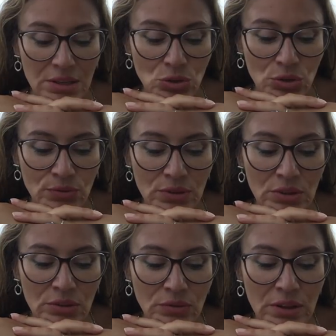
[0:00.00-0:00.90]
So
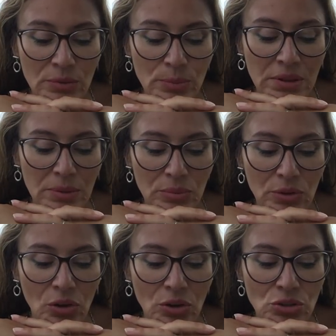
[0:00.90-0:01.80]
if there's been a
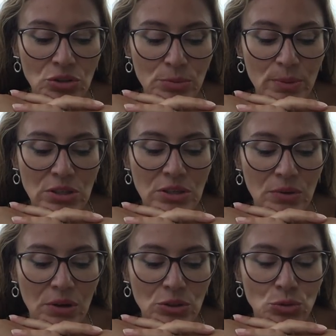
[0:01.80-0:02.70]
blockage, especially in
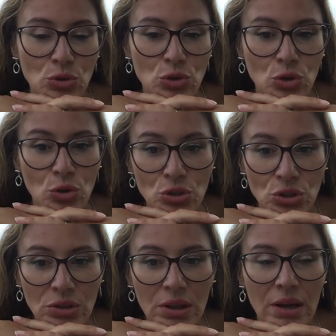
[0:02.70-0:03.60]
regards to your
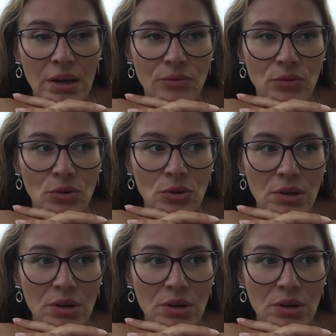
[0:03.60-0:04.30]
social life, or